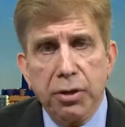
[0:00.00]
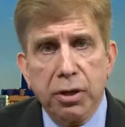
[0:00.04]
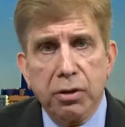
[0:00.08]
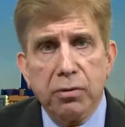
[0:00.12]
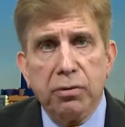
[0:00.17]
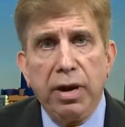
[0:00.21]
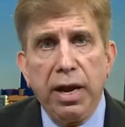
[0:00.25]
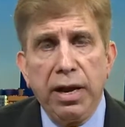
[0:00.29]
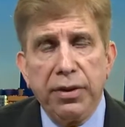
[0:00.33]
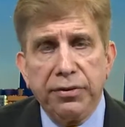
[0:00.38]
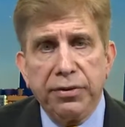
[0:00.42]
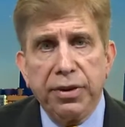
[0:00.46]

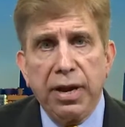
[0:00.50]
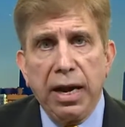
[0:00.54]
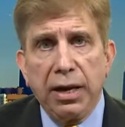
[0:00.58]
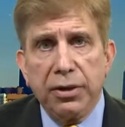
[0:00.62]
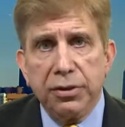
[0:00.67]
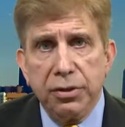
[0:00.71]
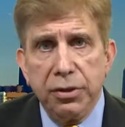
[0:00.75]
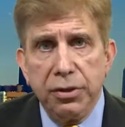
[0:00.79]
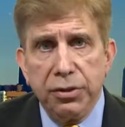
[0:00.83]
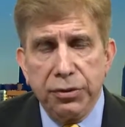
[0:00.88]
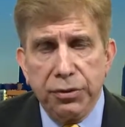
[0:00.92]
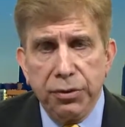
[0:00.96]
class
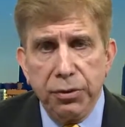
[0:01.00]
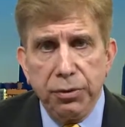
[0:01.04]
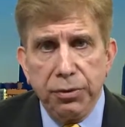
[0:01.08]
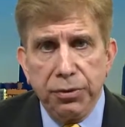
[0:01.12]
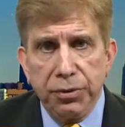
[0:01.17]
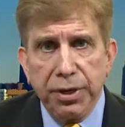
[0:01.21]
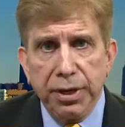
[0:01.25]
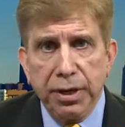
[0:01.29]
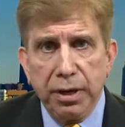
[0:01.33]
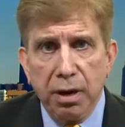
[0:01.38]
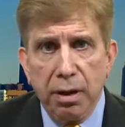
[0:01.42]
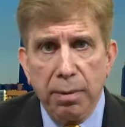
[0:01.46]
action
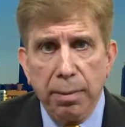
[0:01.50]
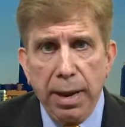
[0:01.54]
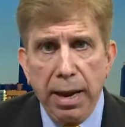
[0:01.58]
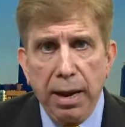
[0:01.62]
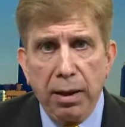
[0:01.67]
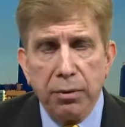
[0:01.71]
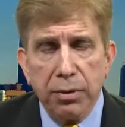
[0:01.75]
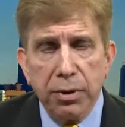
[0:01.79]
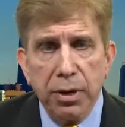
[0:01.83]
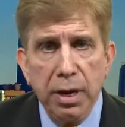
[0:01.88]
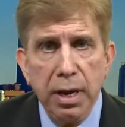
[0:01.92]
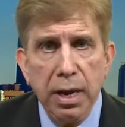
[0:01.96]
suits that come
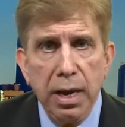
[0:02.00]
out.